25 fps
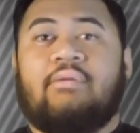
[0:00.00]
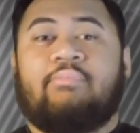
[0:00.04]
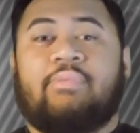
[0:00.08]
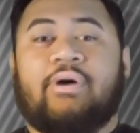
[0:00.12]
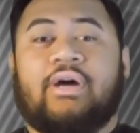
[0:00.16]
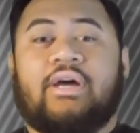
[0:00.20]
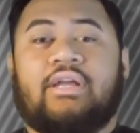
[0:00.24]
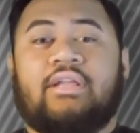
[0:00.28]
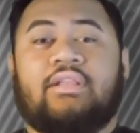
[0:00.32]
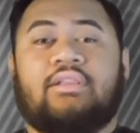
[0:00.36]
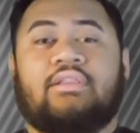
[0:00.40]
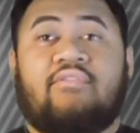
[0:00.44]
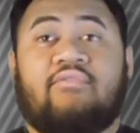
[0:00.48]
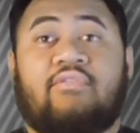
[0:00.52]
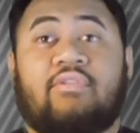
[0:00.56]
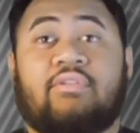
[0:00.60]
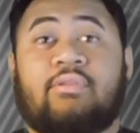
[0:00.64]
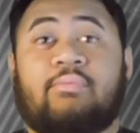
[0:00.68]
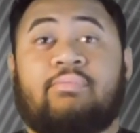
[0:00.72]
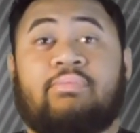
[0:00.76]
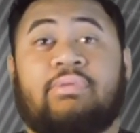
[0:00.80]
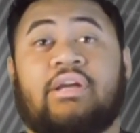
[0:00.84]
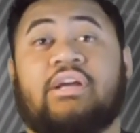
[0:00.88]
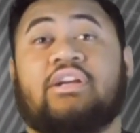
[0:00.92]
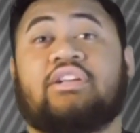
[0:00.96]
But
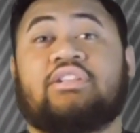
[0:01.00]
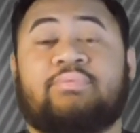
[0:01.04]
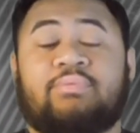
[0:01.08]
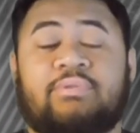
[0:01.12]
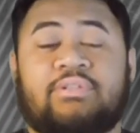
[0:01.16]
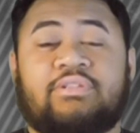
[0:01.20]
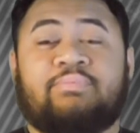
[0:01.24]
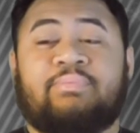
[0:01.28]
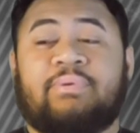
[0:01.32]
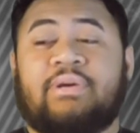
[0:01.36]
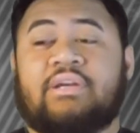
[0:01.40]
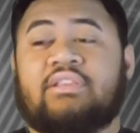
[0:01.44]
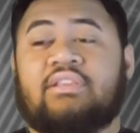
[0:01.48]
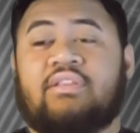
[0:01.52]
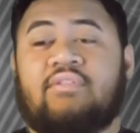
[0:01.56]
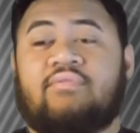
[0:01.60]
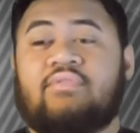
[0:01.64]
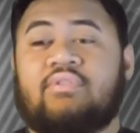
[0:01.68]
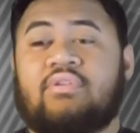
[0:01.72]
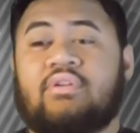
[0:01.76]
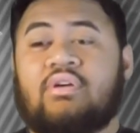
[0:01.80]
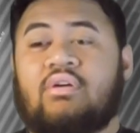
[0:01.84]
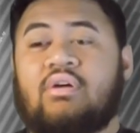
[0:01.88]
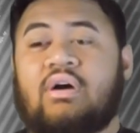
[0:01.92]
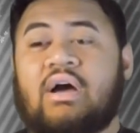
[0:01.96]
from the player's perspective,
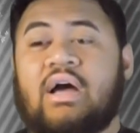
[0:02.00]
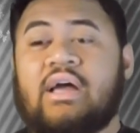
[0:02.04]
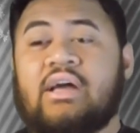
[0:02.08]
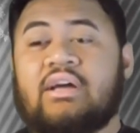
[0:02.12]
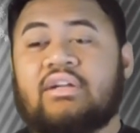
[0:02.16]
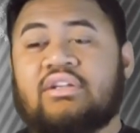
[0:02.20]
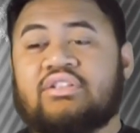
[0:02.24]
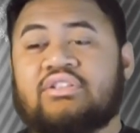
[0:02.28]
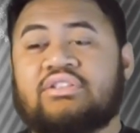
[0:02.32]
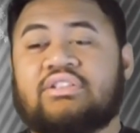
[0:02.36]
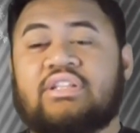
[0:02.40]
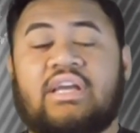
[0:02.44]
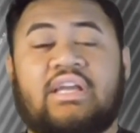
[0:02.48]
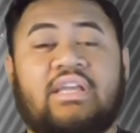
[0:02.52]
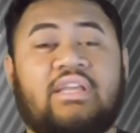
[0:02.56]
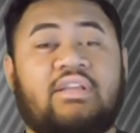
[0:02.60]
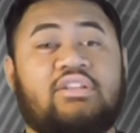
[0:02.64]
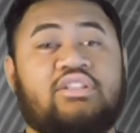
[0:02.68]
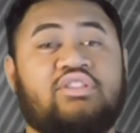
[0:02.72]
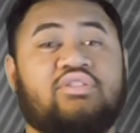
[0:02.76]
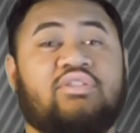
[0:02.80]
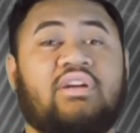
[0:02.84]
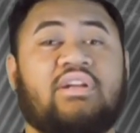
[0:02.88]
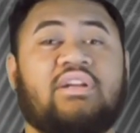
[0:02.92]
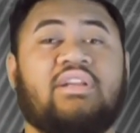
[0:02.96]
you know, I understand
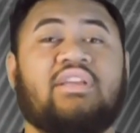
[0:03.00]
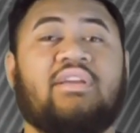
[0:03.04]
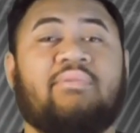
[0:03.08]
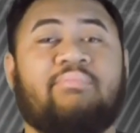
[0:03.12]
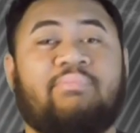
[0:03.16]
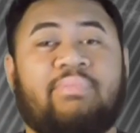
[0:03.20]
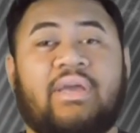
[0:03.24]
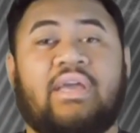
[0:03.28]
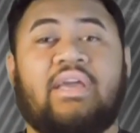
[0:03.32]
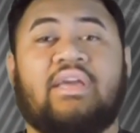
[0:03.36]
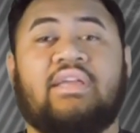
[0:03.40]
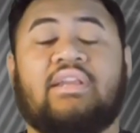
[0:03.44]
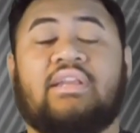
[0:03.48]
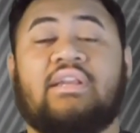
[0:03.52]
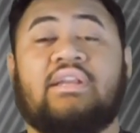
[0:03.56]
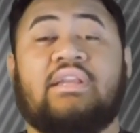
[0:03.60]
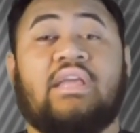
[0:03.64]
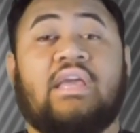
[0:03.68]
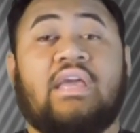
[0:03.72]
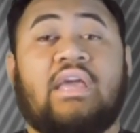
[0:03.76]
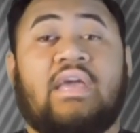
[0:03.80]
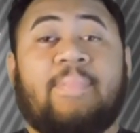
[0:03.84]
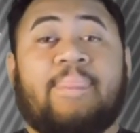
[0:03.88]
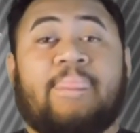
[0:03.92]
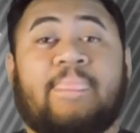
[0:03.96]
he's trying to get paid,
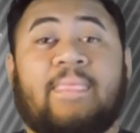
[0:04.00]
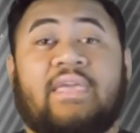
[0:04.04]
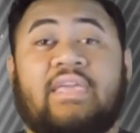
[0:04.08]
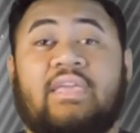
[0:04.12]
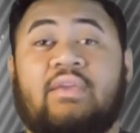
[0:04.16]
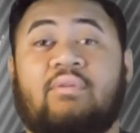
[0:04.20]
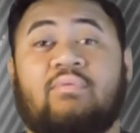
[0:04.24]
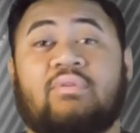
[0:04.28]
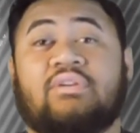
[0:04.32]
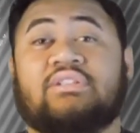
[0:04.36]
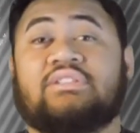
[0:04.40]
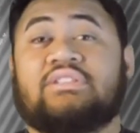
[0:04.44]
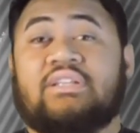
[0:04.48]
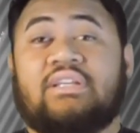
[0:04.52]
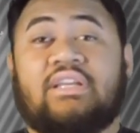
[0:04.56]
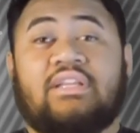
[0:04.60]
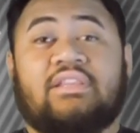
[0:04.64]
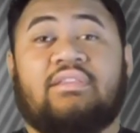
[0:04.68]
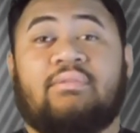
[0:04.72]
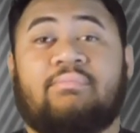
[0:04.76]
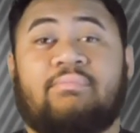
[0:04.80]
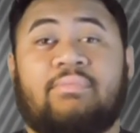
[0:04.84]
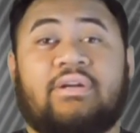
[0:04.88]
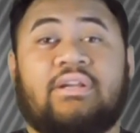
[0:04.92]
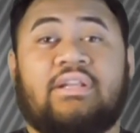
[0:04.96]
and he wants to
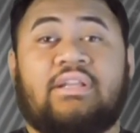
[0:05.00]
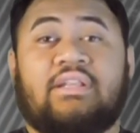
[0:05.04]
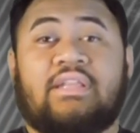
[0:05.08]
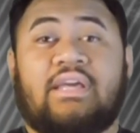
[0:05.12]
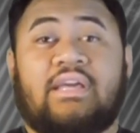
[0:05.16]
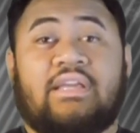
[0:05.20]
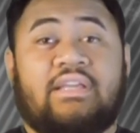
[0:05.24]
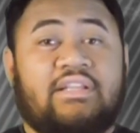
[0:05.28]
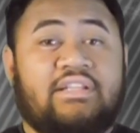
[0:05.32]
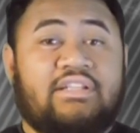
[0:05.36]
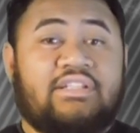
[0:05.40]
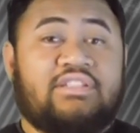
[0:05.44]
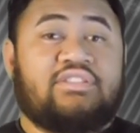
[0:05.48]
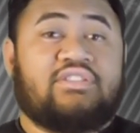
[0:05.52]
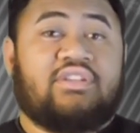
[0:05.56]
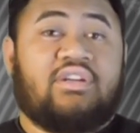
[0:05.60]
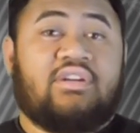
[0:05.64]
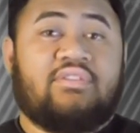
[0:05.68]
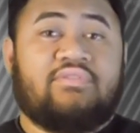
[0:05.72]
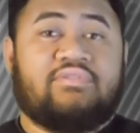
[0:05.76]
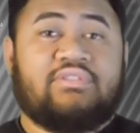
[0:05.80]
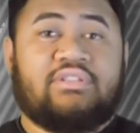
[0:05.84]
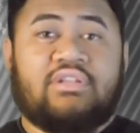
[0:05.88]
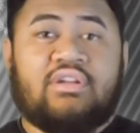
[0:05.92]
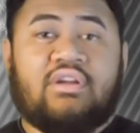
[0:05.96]
get the money that he
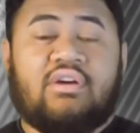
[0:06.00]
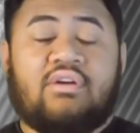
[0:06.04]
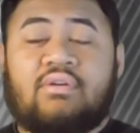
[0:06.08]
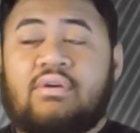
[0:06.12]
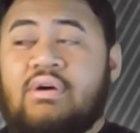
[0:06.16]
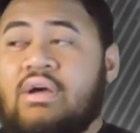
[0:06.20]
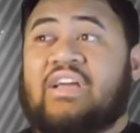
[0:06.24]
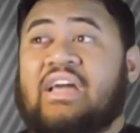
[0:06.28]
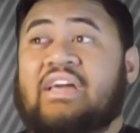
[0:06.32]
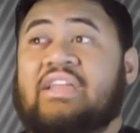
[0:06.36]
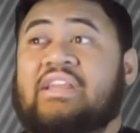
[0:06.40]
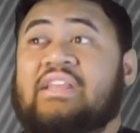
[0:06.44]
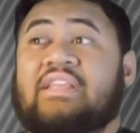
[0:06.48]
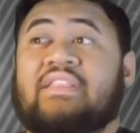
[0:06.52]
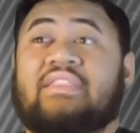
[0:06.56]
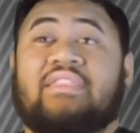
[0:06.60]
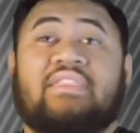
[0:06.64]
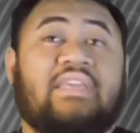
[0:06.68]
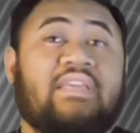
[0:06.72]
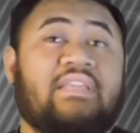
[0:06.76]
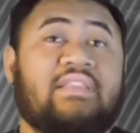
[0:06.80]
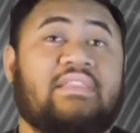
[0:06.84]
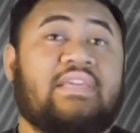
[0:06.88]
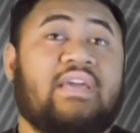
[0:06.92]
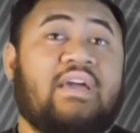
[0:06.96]
deserves, you know? I didn't
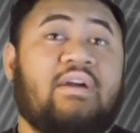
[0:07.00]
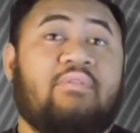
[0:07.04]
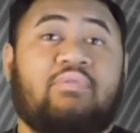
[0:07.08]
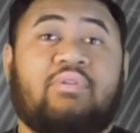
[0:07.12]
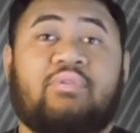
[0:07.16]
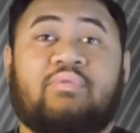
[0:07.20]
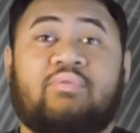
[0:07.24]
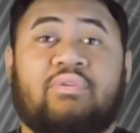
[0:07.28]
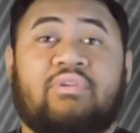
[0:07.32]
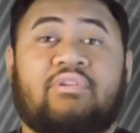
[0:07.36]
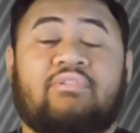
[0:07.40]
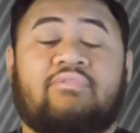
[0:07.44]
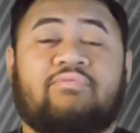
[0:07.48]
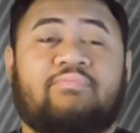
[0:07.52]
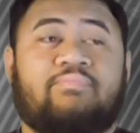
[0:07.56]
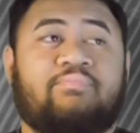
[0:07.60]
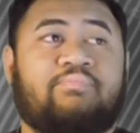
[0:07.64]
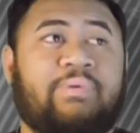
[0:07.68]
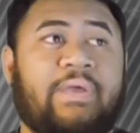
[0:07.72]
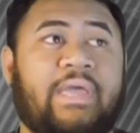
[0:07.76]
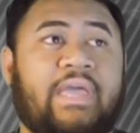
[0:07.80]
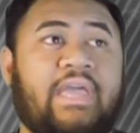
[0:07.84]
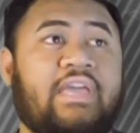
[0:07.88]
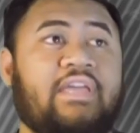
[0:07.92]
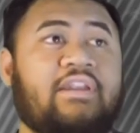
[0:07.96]
think that we would
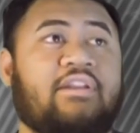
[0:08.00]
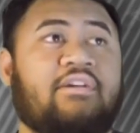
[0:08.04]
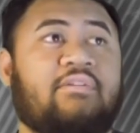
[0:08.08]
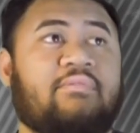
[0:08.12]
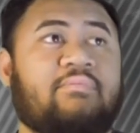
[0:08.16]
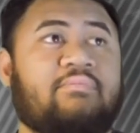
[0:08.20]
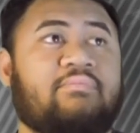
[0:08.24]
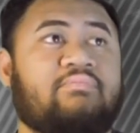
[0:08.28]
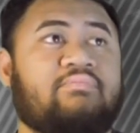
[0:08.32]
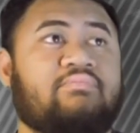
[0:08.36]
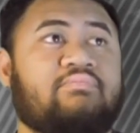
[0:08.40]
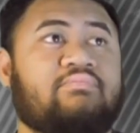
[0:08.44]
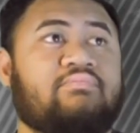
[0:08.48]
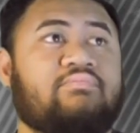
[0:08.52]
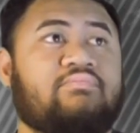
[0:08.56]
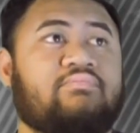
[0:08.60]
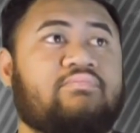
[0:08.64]
have paid him